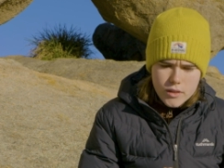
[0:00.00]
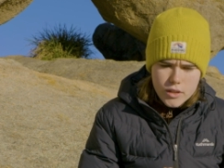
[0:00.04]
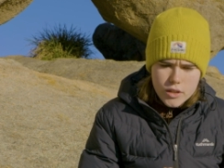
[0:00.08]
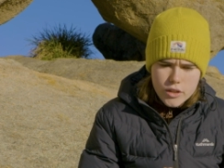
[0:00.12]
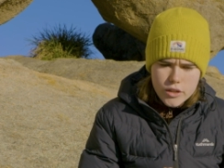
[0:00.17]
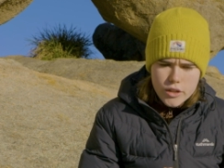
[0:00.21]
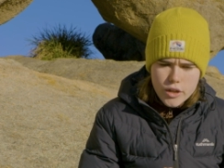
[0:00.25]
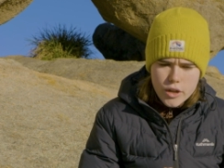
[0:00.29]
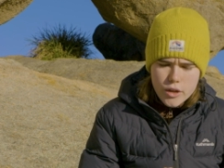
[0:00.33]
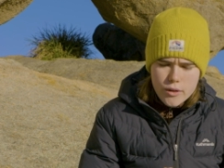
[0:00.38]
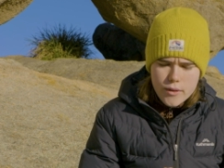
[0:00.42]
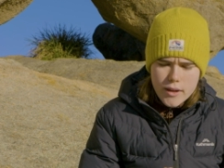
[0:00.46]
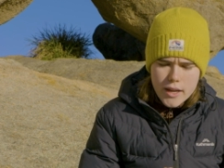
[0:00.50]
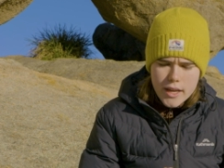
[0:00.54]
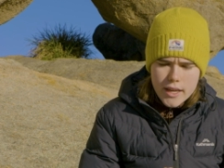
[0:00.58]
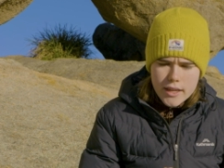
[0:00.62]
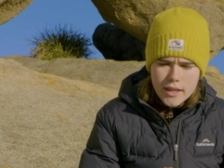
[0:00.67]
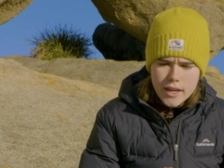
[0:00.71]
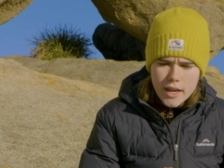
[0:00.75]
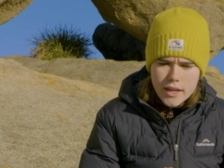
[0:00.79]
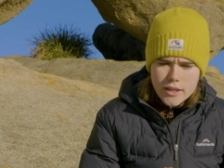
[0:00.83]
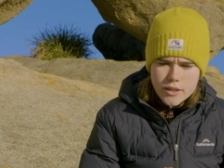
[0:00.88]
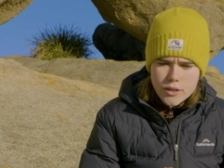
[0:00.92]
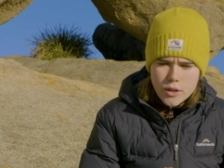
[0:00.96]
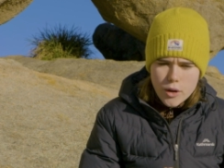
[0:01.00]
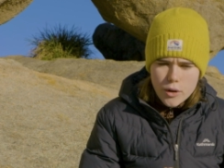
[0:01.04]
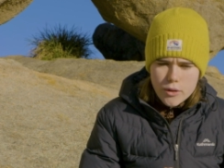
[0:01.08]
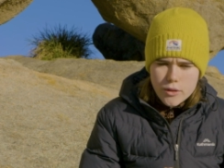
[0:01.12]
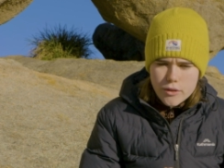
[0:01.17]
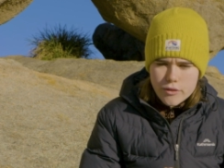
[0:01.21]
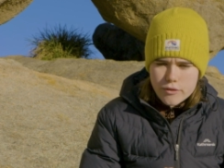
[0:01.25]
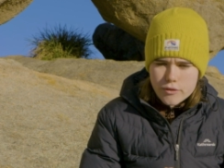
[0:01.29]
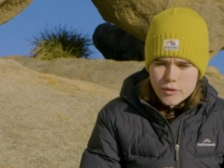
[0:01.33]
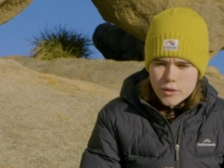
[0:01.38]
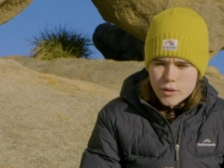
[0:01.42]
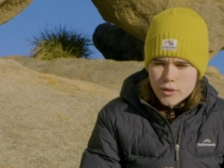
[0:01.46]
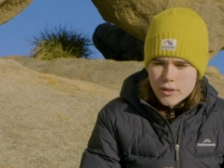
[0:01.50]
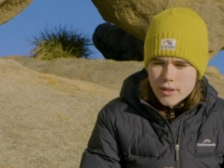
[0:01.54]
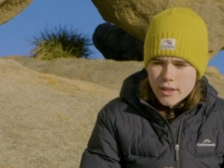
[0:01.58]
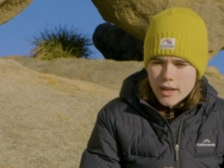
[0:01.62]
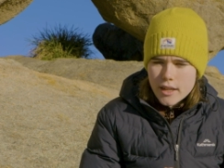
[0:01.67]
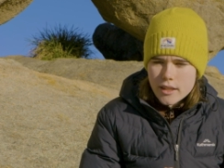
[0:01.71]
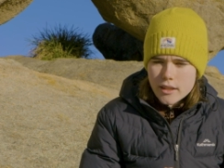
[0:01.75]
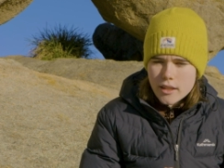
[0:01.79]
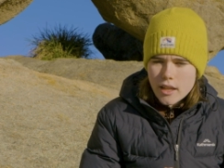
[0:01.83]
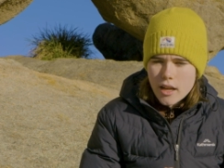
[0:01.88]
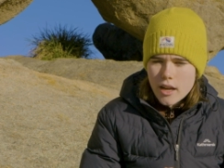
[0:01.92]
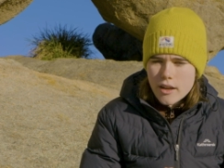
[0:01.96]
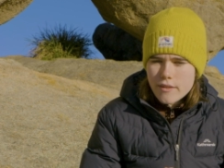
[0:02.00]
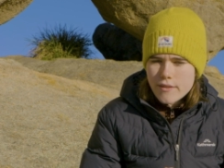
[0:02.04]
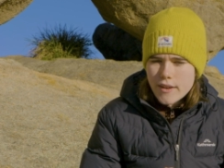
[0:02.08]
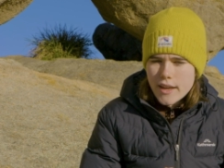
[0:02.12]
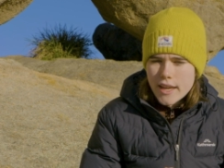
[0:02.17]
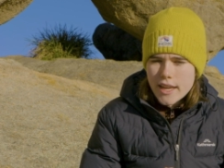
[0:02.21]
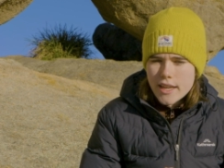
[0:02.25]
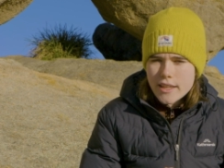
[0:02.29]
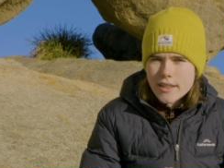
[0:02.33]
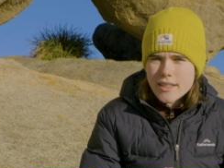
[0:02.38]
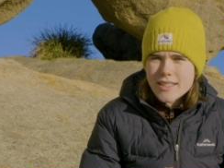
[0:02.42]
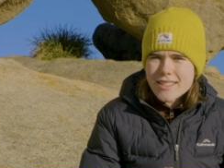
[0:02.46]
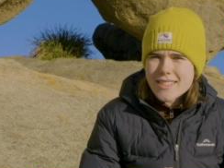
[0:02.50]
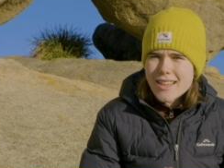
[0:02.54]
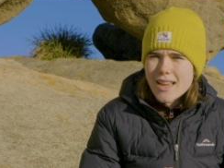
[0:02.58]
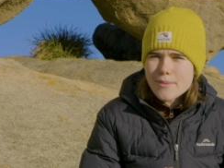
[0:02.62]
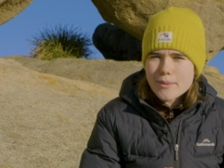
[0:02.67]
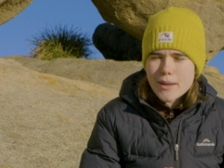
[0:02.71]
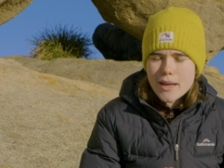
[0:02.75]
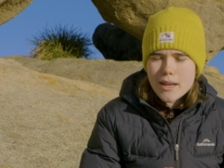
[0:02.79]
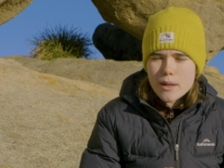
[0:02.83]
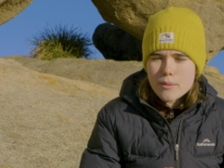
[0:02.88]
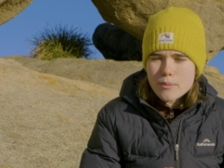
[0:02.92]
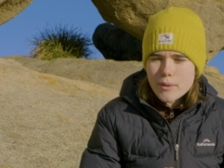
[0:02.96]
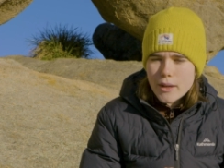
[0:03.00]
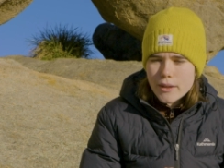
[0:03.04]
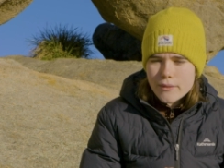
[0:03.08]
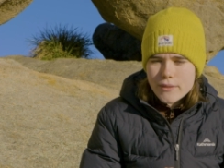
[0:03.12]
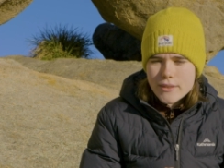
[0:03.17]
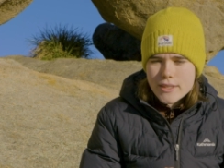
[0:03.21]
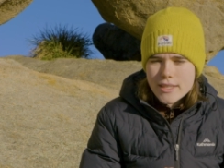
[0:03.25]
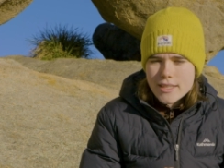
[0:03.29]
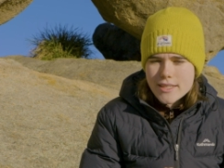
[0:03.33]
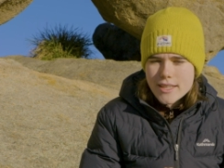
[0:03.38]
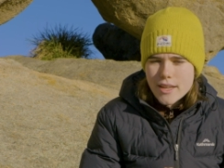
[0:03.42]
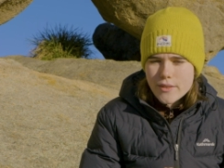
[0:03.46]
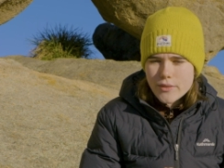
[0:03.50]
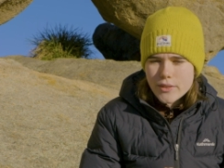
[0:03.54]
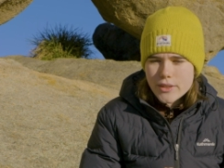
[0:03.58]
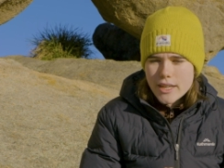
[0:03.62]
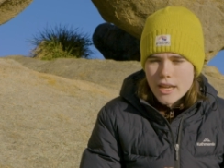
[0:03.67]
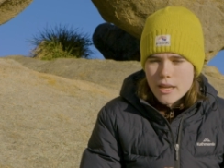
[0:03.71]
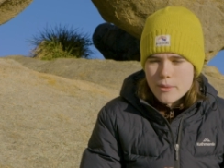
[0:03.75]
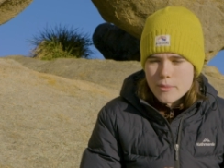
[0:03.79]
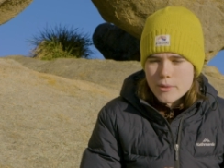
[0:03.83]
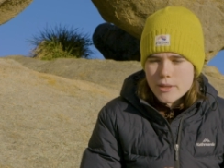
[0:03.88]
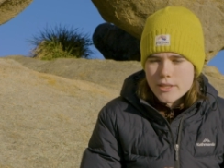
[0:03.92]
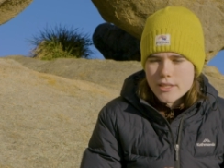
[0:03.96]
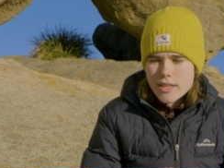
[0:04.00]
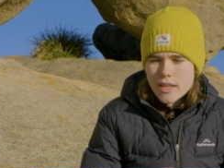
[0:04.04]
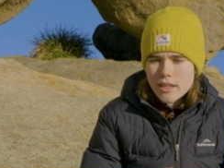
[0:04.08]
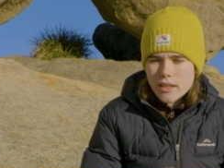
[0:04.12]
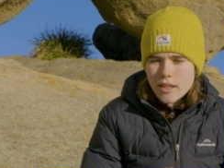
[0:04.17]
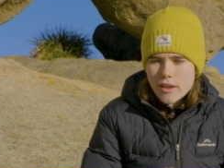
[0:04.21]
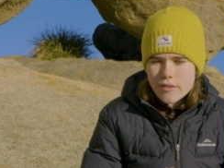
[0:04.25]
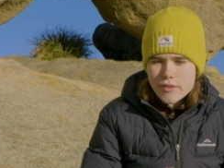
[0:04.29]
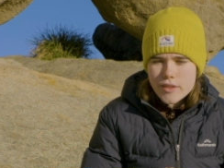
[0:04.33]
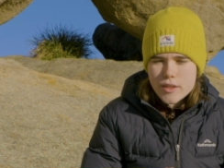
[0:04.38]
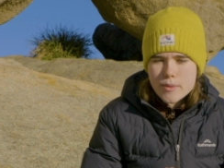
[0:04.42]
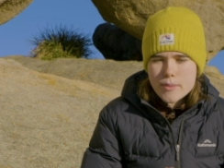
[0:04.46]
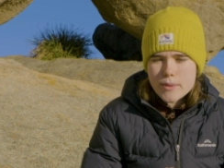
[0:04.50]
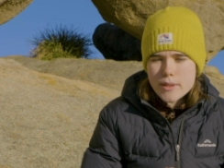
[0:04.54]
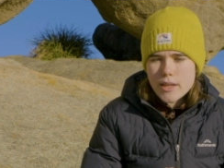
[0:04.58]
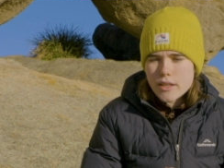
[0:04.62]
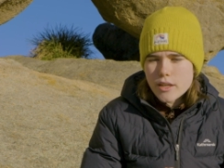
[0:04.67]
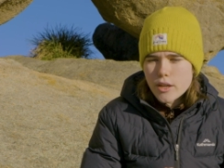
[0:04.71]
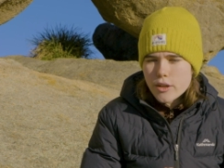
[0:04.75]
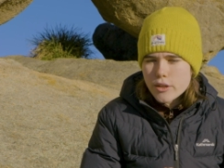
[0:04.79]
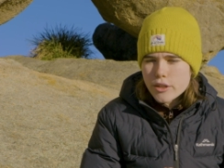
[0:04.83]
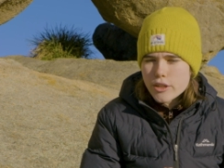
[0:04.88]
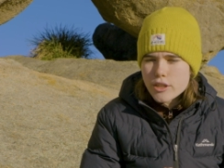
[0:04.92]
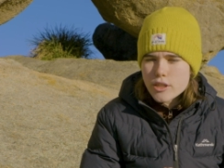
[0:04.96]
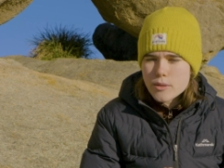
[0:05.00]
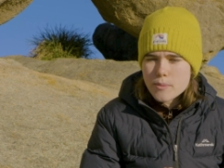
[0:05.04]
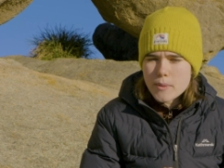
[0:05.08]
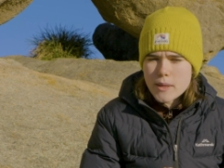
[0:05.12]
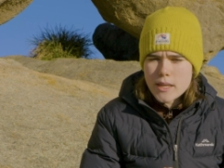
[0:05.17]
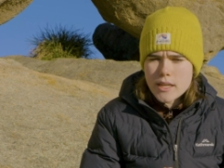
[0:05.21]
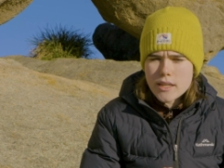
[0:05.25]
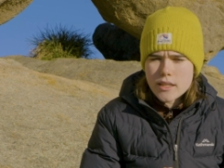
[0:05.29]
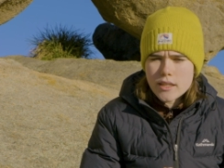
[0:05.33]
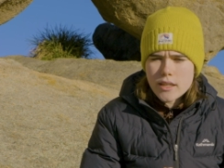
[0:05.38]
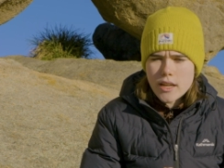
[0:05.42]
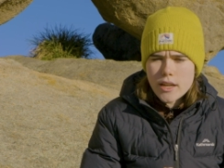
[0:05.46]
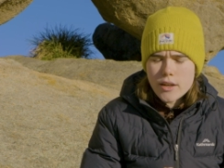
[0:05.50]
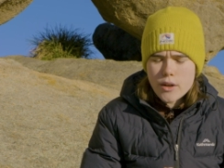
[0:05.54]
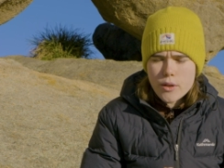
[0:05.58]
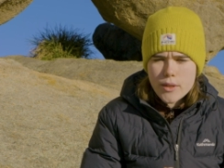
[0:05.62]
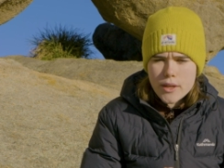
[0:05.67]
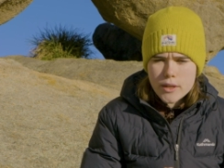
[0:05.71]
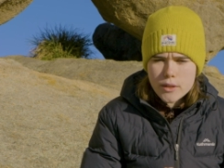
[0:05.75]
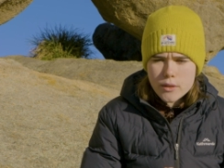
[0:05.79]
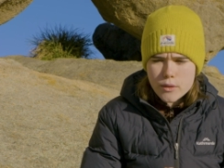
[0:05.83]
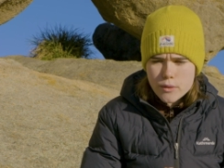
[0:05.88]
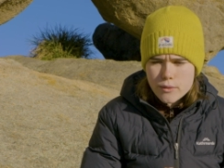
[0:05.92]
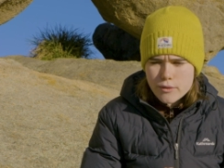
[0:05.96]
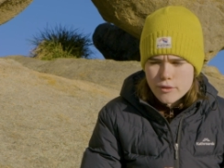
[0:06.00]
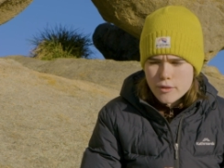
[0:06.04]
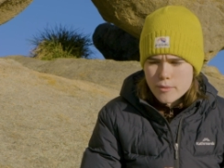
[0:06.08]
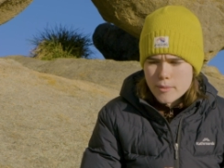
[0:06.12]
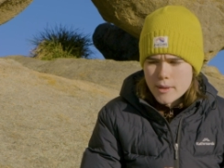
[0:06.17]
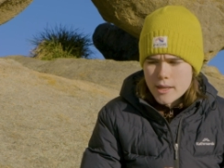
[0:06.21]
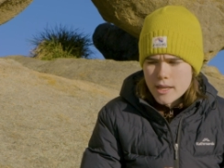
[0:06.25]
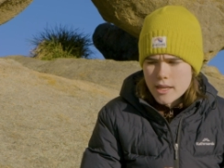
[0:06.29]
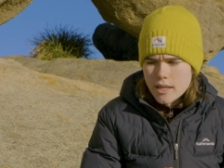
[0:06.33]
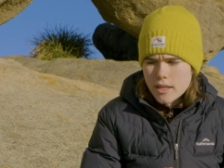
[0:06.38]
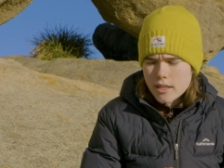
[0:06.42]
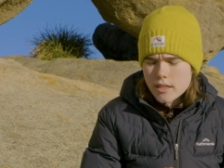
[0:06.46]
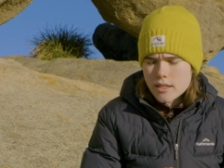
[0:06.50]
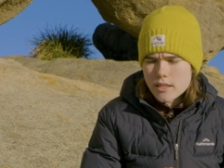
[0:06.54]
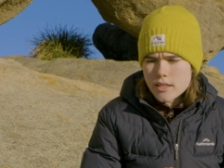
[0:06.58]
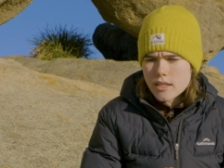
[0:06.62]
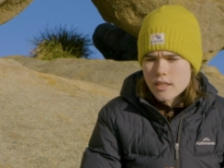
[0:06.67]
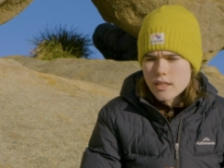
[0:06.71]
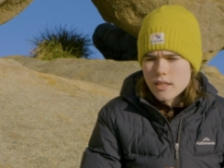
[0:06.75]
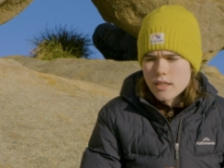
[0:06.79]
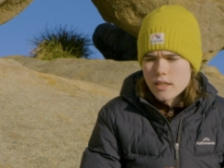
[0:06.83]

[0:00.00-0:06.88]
you know I, I know the food that I love I eat the same kind of breakfasts every day because I love them and they nourish me and I know they're good for me and